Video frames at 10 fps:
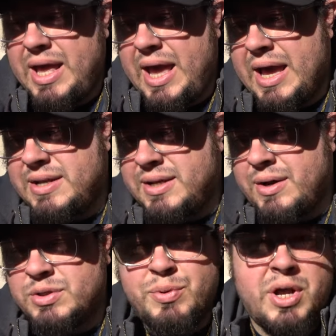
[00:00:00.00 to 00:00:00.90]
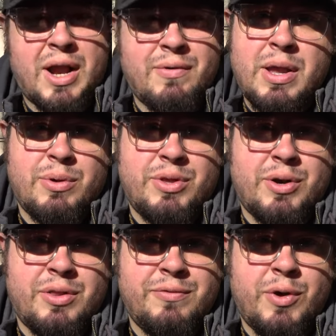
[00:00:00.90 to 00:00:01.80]
and I was pretty irate with
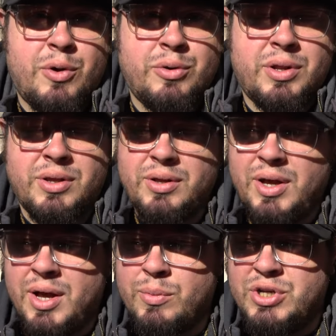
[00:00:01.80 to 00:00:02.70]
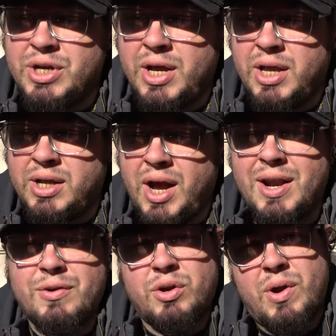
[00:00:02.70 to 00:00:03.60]
her on the phone, which I
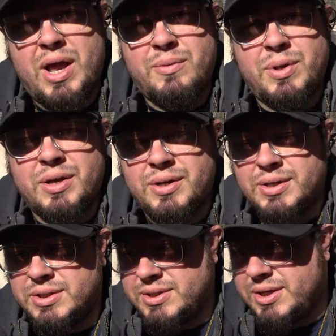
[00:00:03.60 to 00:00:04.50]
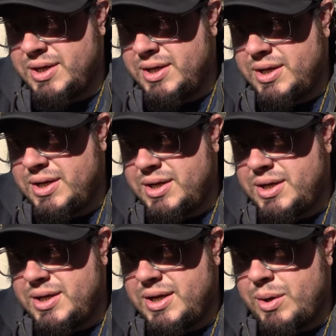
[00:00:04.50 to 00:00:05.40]
kind of regret because
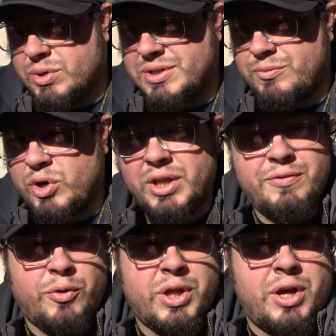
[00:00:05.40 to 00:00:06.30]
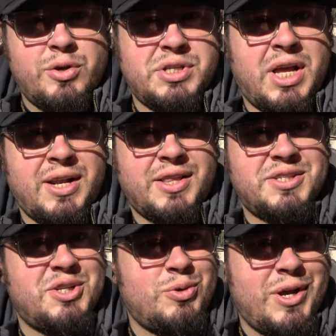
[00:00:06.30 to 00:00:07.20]
I wasn't really fully understanding the
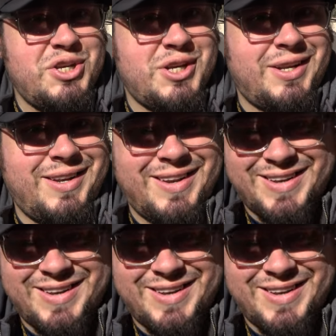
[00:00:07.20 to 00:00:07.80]
situation.